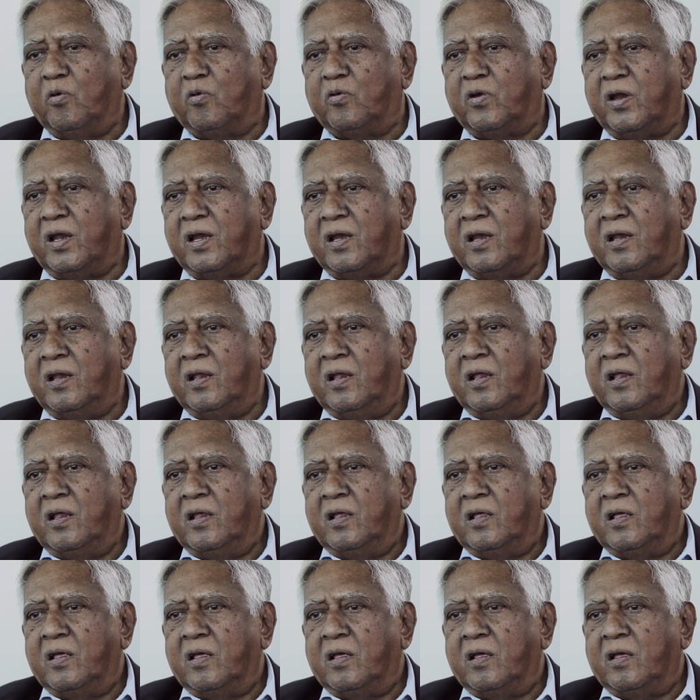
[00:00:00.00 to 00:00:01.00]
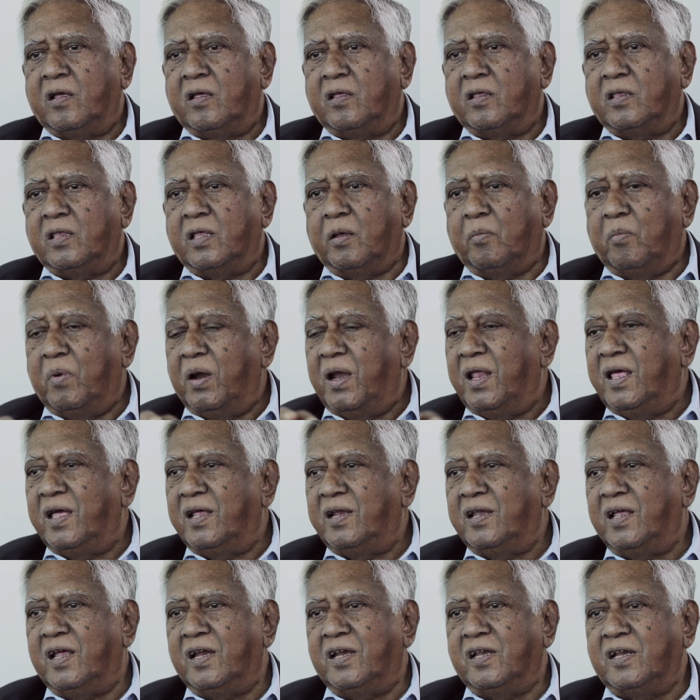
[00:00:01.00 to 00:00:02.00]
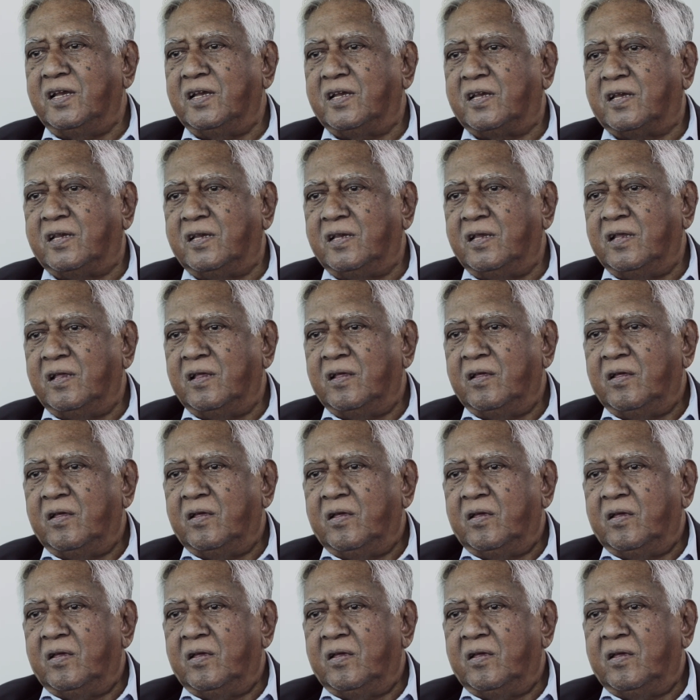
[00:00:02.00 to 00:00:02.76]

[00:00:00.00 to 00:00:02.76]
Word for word: look at the Malayan identity.